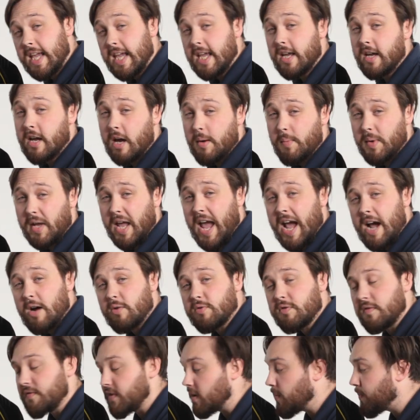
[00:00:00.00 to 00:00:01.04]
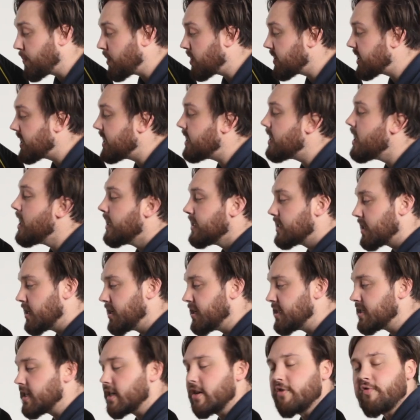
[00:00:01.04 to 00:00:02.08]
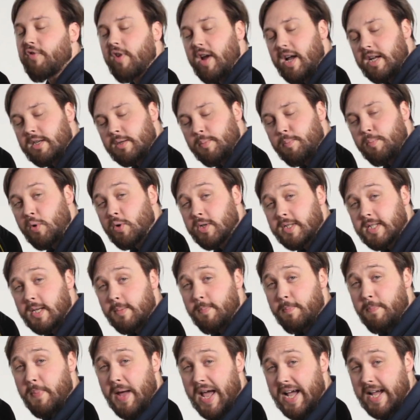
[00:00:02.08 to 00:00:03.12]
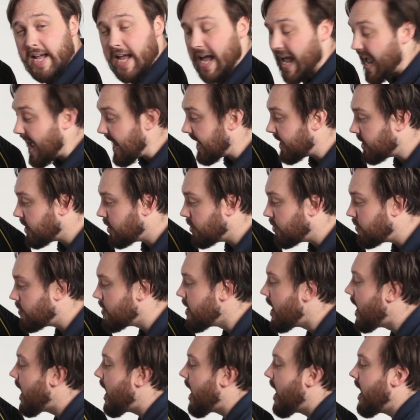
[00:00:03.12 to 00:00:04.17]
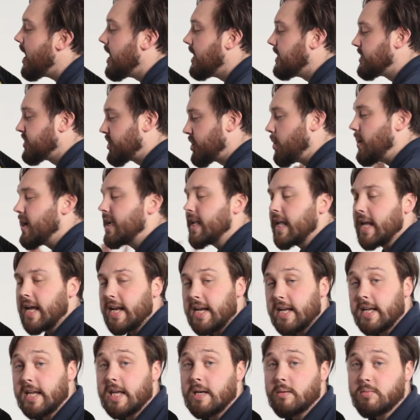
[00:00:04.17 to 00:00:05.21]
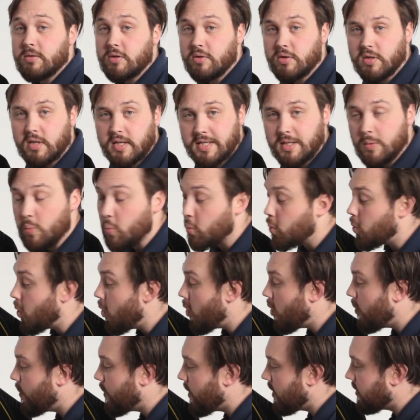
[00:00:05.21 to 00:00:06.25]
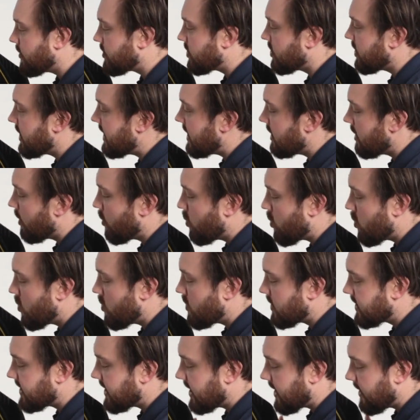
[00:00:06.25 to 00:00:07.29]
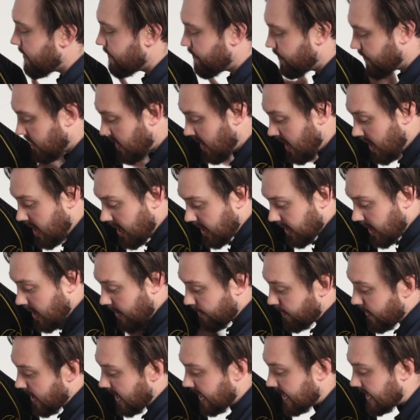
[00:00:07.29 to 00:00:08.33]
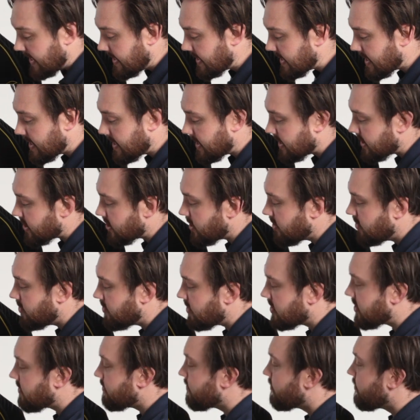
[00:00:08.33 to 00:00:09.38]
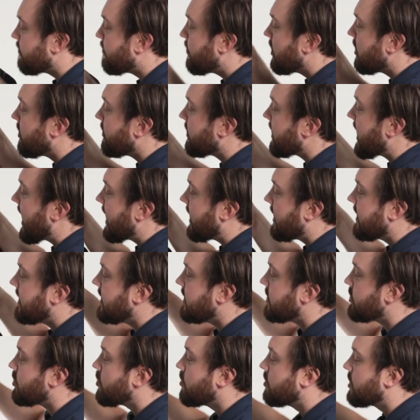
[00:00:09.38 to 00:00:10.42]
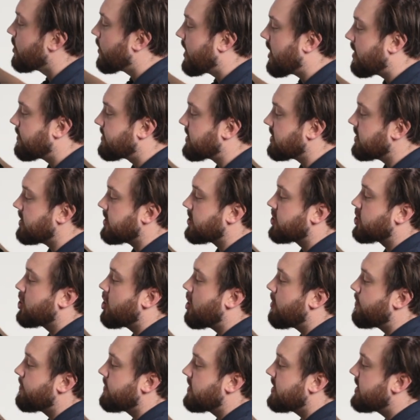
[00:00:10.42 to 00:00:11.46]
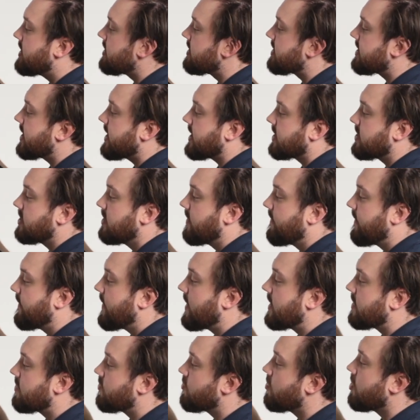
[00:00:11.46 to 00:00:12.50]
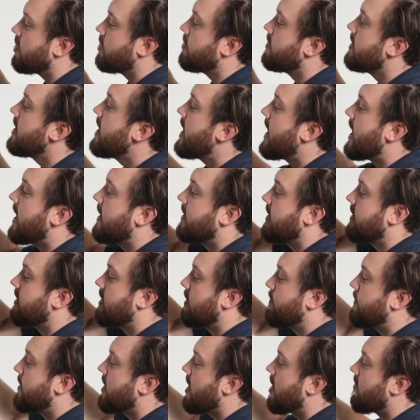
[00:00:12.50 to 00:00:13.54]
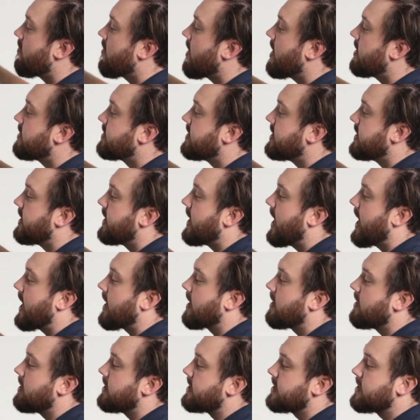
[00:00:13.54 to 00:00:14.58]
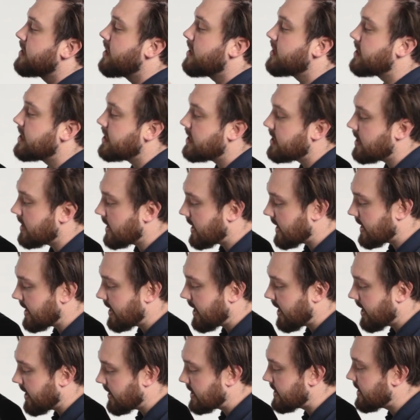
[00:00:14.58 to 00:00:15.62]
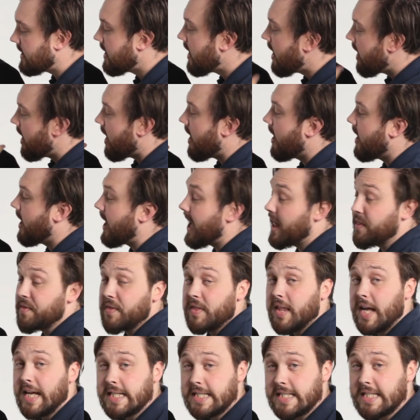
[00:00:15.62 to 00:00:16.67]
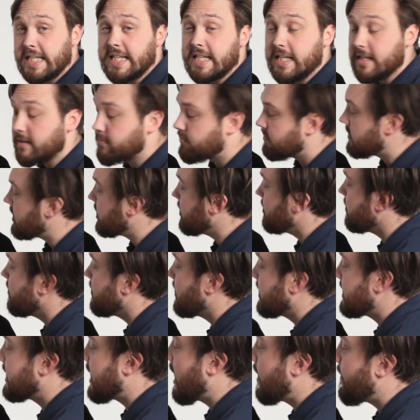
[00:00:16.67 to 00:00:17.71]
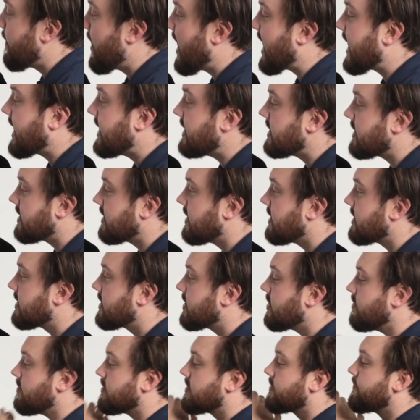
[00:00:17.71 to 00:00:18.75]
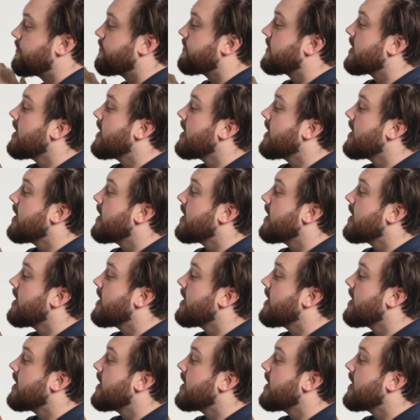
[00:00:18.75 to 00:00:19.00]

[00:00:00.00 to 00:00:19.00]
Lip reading: heat coming out of your body, turns it around and points it back at you. So again, it keeps you nice and warm whilst you're in the water. Getting back into the suit, pull on that leash all the way up to the top, little section of Velcro, and then the bit around your neck, as snug as you like it. And that's it to get back into the suit.